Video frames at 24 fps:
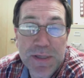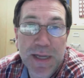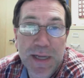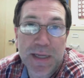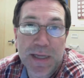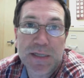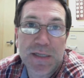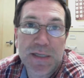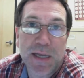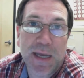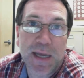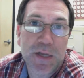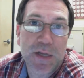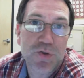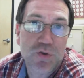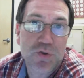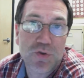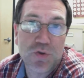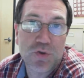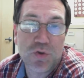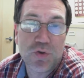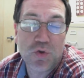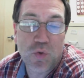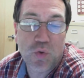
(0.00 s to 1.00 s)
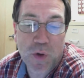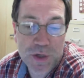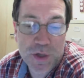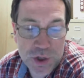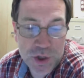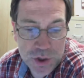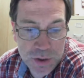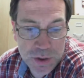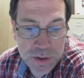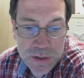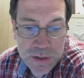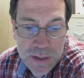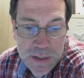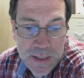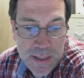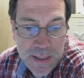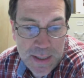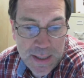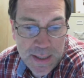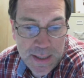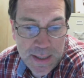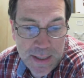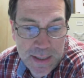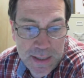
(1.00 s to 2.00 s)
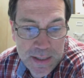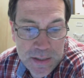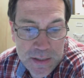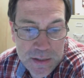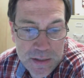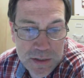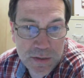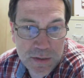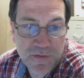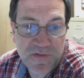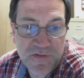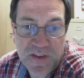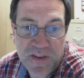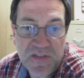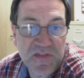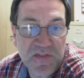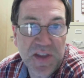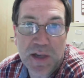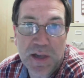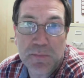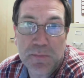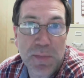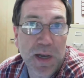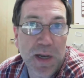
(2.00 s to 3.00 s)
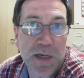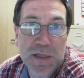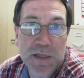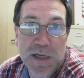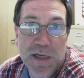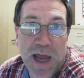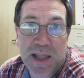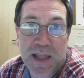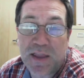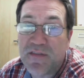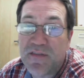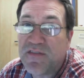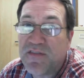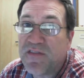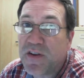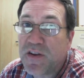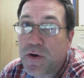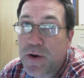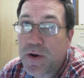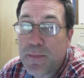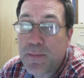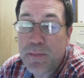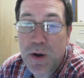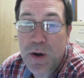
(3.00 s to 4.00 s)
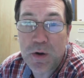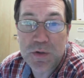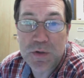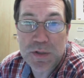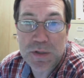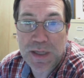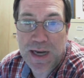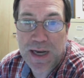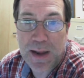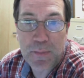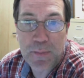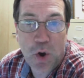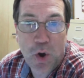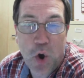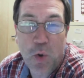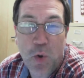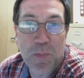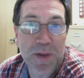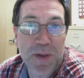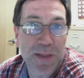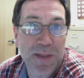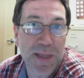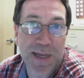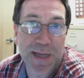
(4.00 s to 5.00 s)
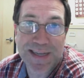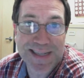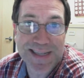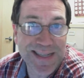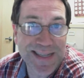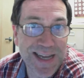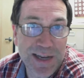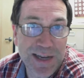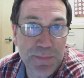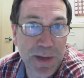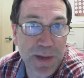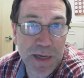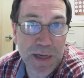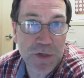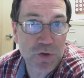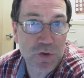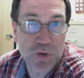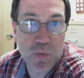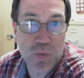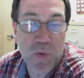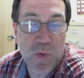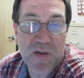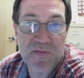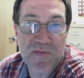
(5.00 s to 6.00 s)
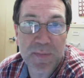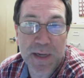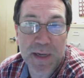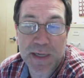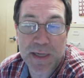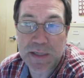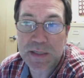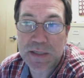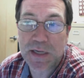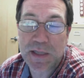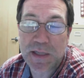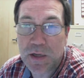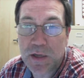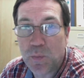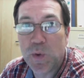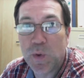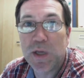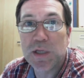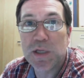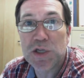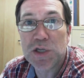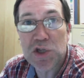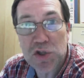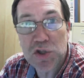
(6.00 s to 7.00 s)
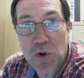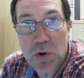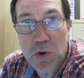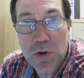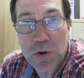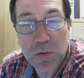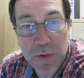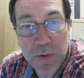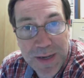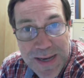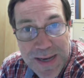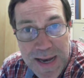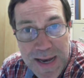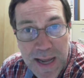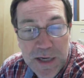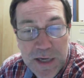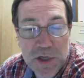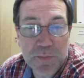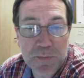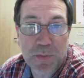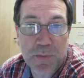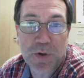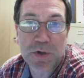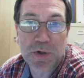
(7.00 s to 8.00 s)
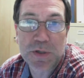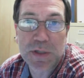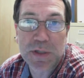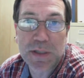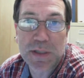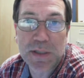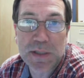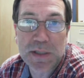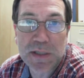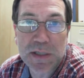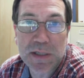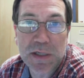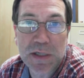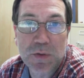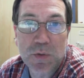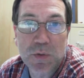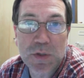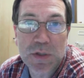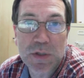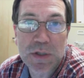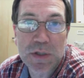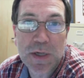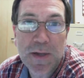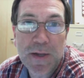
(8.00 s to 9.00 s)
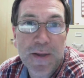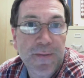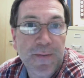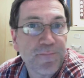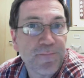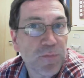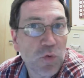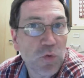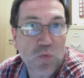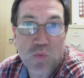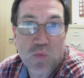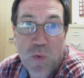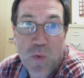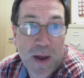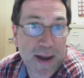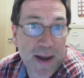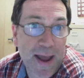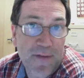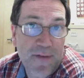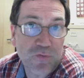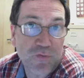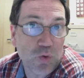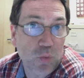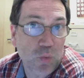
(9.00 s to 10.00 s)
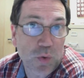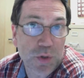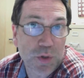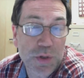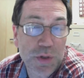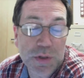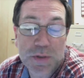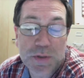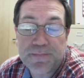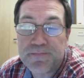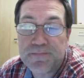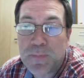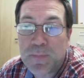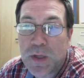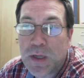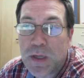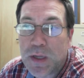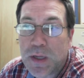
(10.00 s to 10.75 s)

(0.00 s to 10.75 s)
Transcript: it takes to answer 2 questions is 15 minutes at the very most, and I'm hoping that it's 10 minutes or 12 minutes, and that we can start on the next person in the sequence right afterwards.